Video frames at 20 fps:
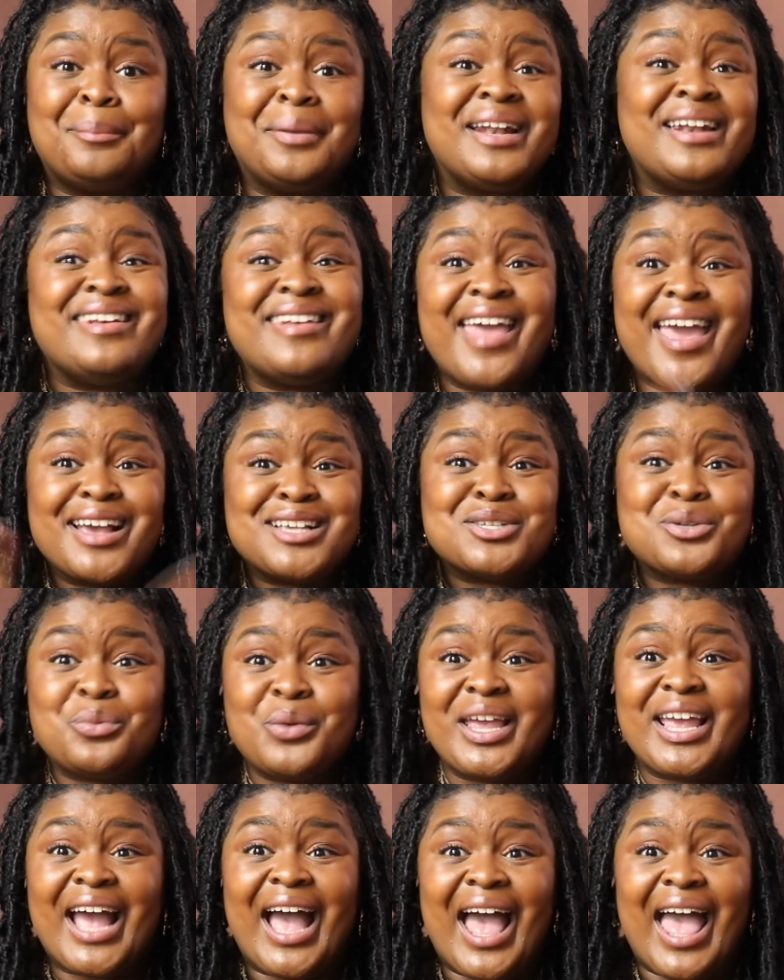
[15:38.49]
but next
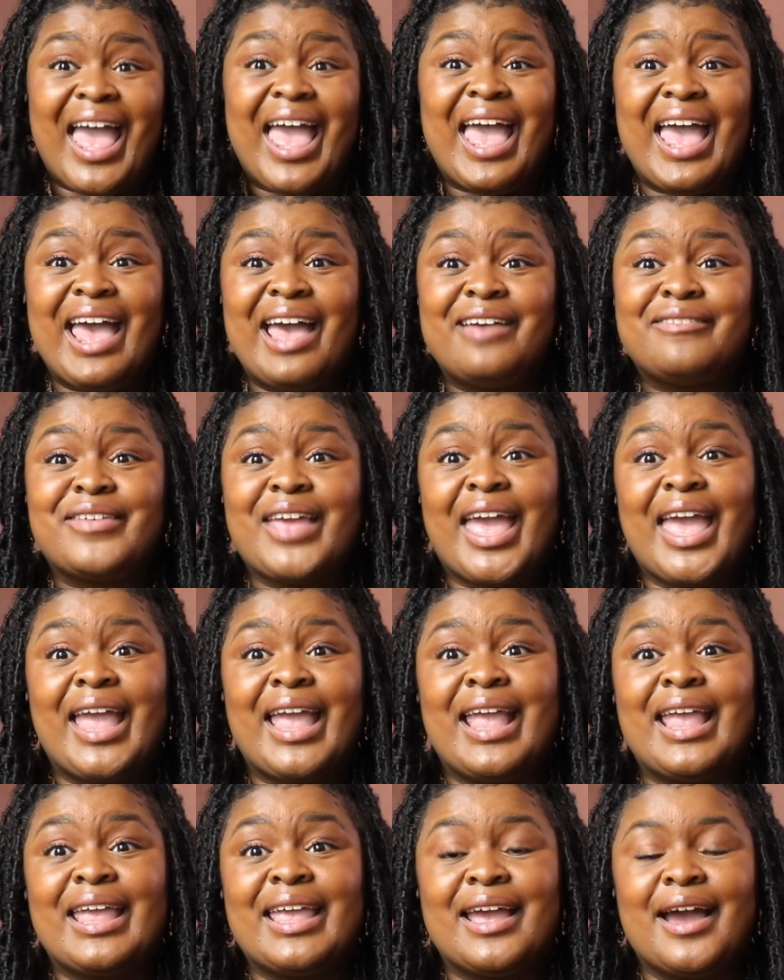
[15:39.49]
week I have
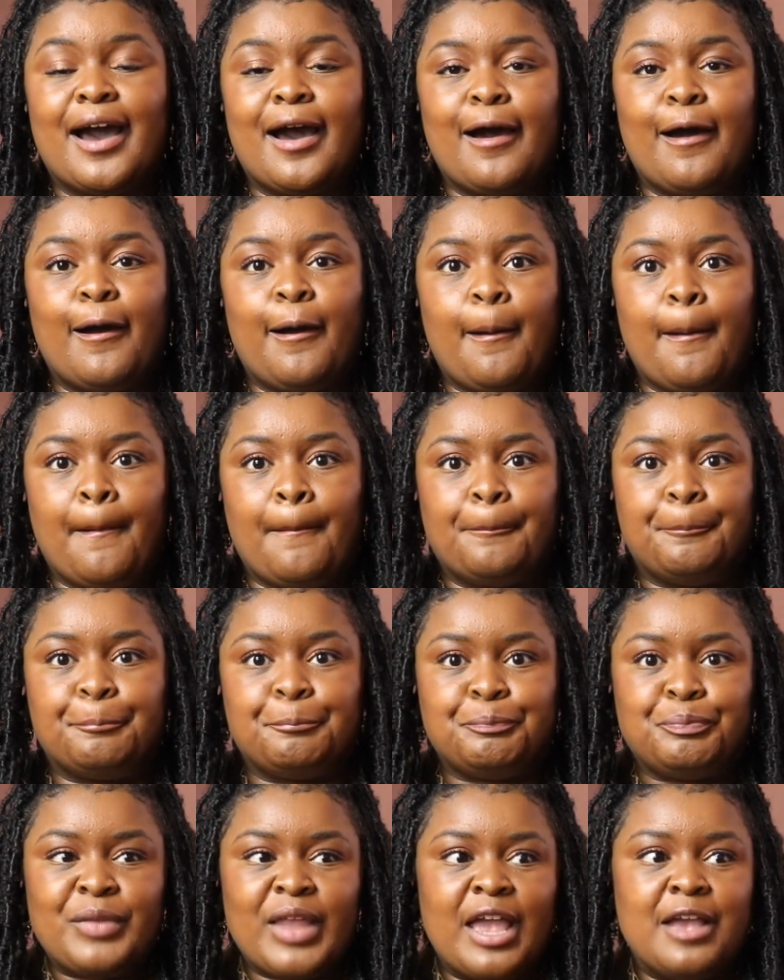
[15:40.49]

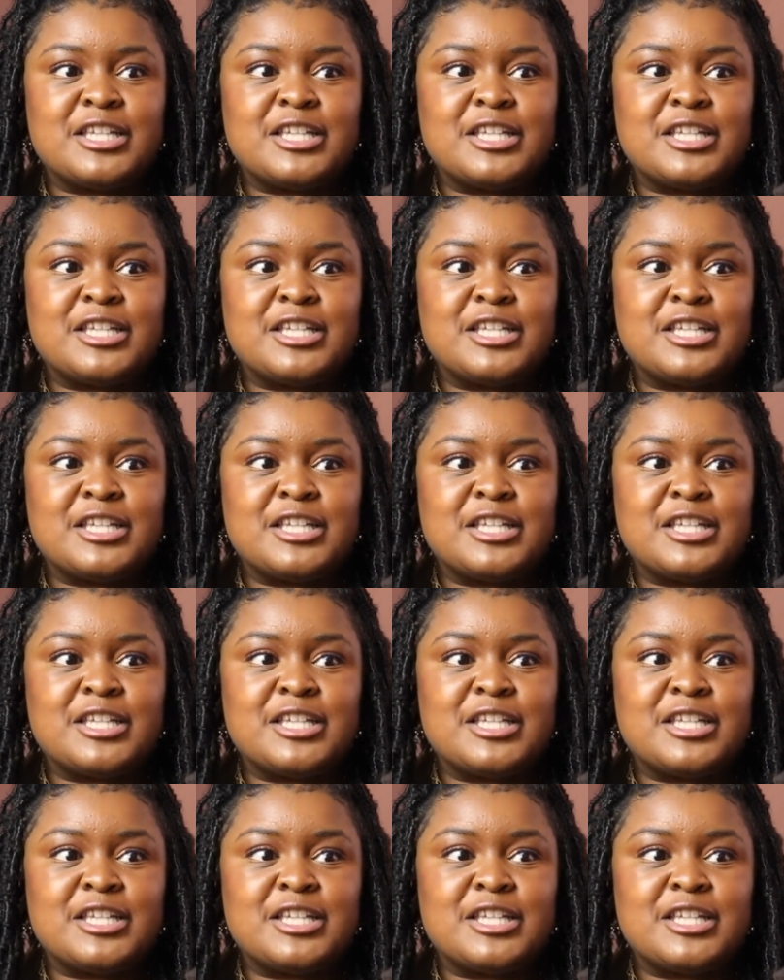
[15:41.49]
a